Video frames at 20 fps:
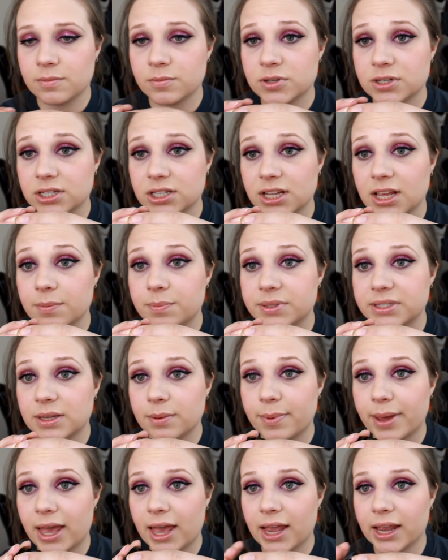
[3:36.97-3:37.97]

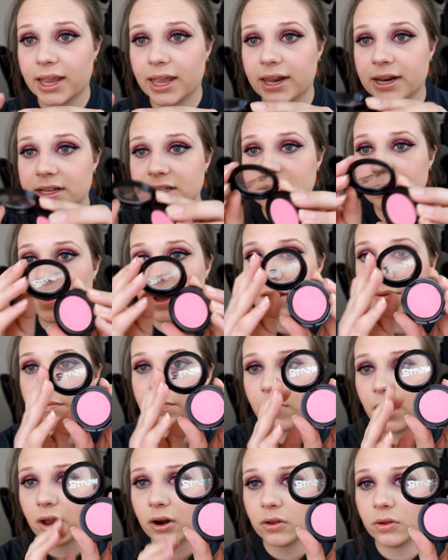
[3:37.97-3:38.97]
Ipsy bag and it's by
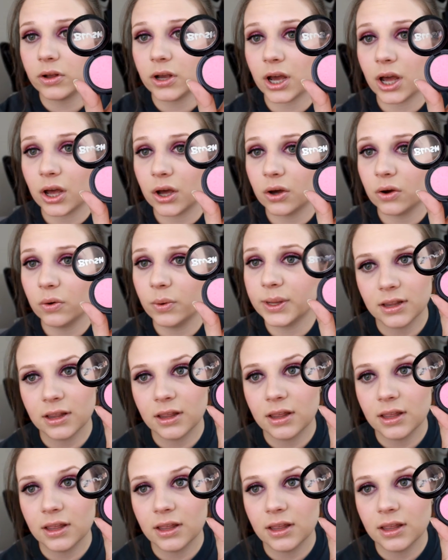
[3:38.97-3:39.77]
Model Co.